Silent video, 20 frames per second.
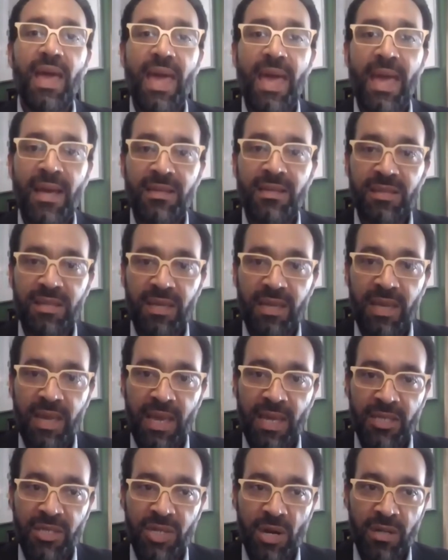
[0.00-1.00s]
as the
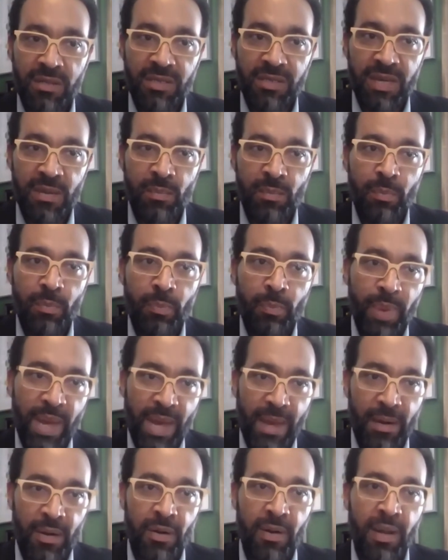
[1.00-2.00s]
EHRs get
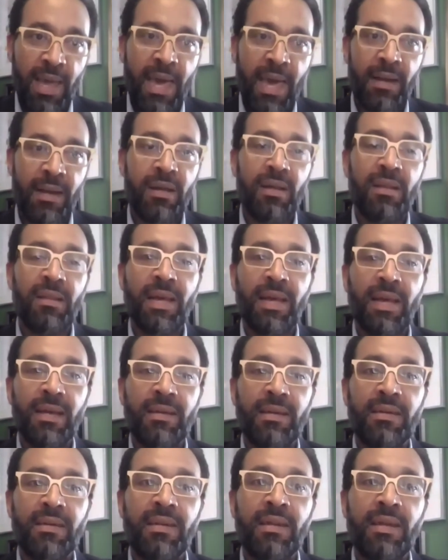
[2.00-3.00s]
better at
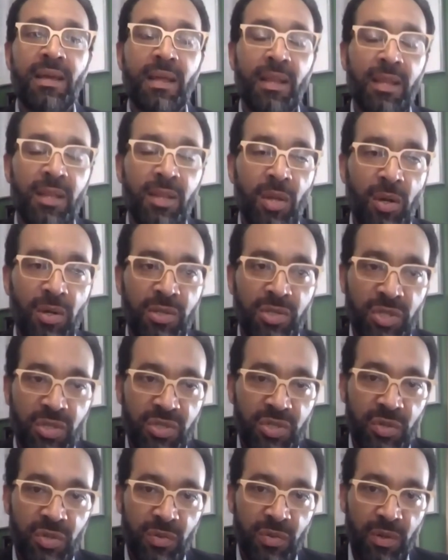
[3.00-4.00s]
collecting a
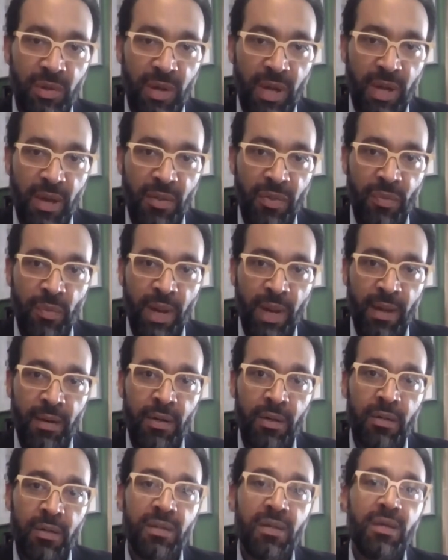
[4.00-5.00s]
longitudinal health
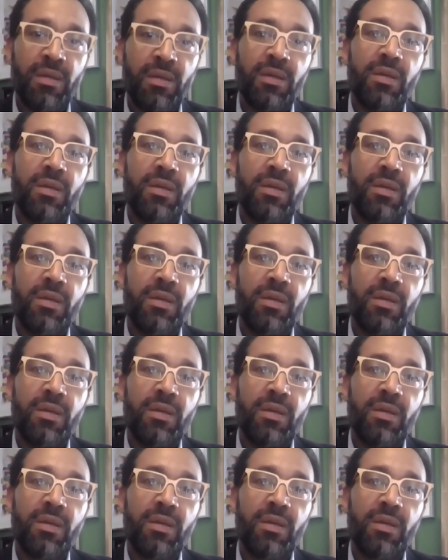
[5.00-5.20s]
record,